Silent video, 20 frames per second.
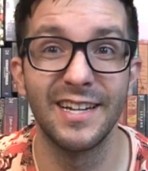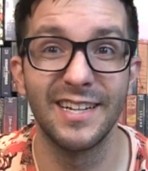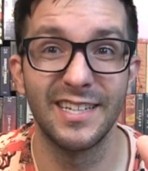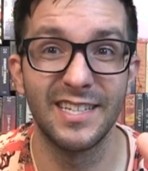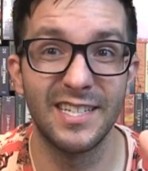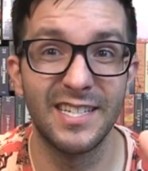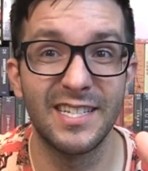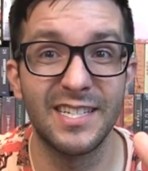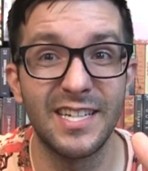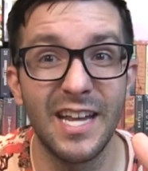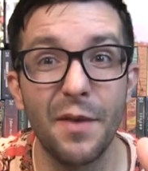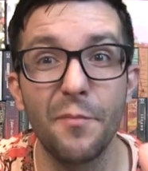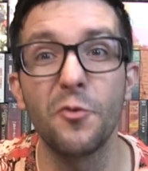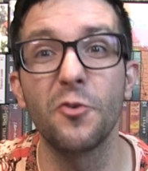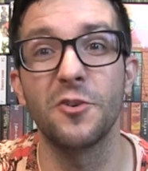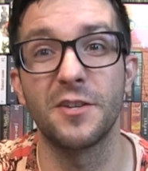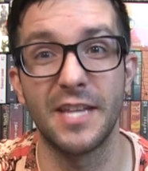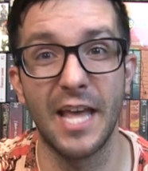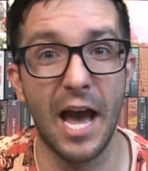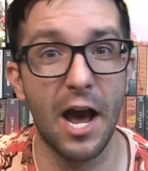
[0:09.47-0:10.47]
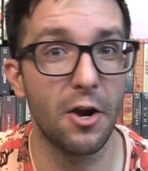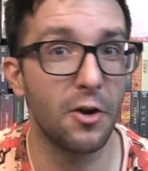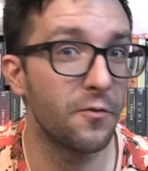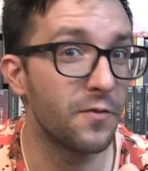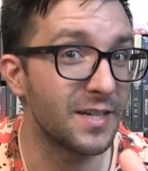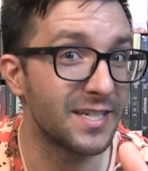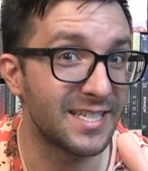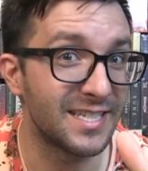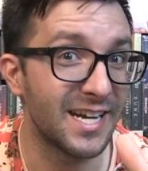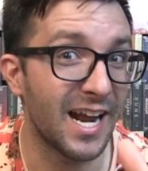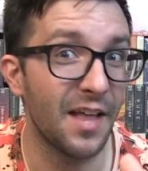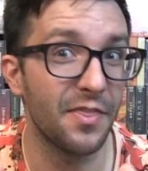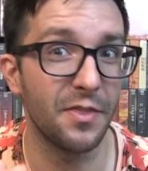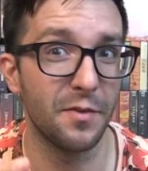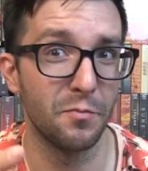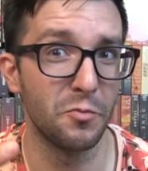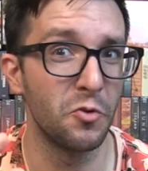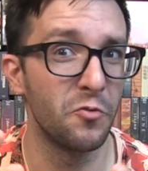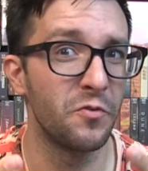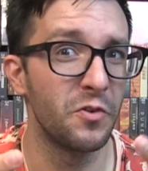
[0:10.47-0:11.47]
Simmer down if it's not the
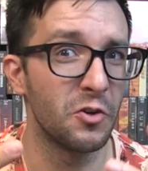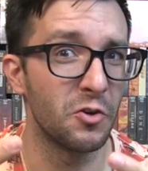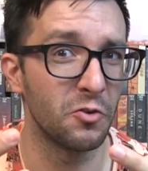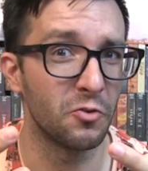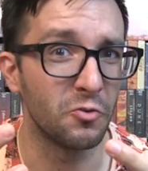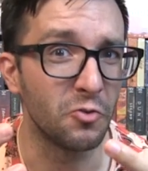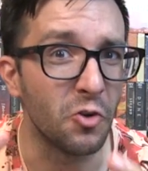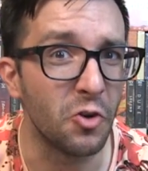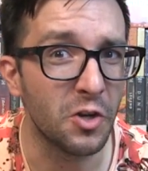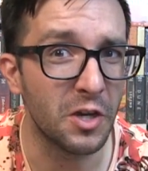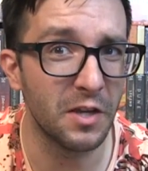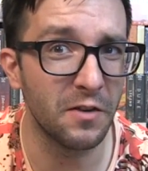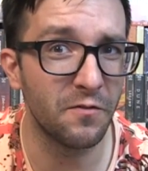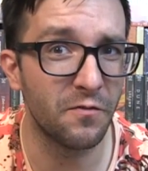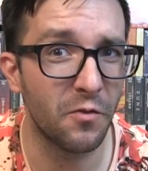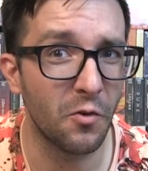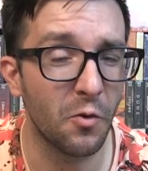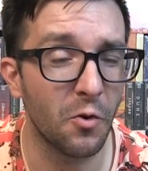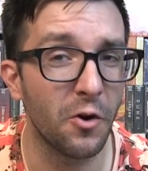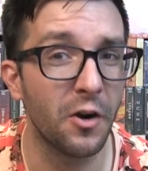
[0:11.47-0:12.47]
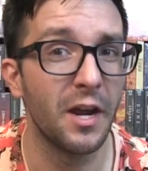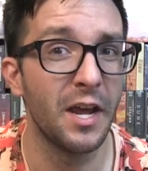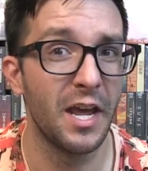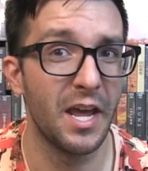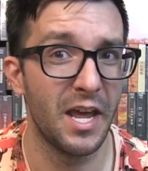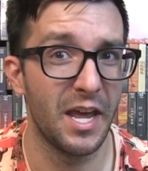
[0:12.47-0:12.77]
movie you're looking for.